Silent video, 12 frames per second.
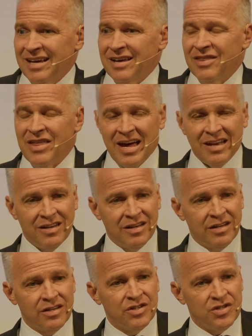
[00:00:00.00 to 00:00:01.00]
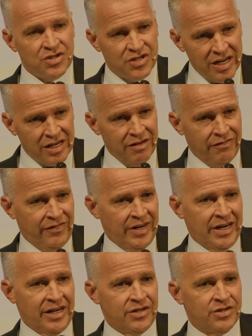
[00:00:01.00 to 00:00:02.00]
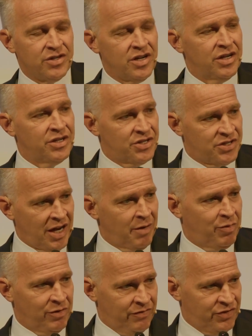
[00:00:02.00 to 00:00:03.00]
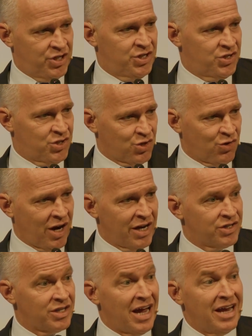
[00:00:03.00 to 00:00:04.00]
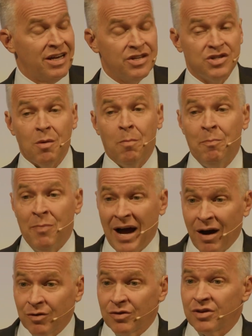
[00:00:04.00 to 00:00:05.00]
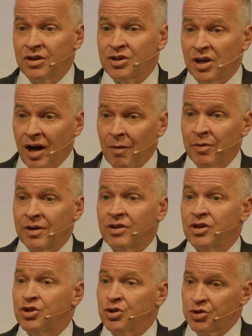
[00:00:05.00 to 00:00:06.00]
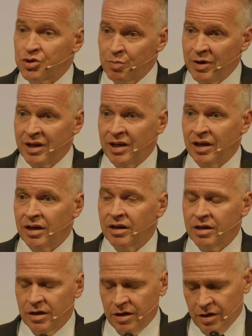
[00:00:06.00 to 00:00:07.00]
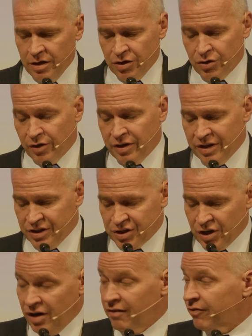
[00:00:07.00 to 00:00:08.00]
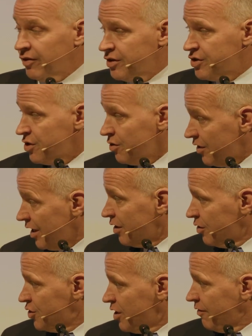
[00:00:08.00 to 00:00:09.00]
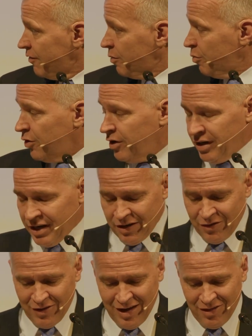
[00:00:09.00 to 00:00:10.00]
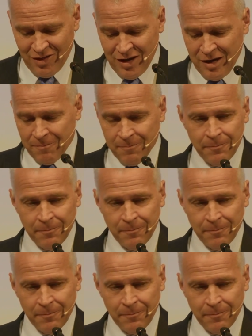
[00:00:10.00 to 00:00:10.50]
that signifies a disciple of Jesus Christ and is about the topic that you're speaking during this conference. So thank you, Jeff, for putting together that theme.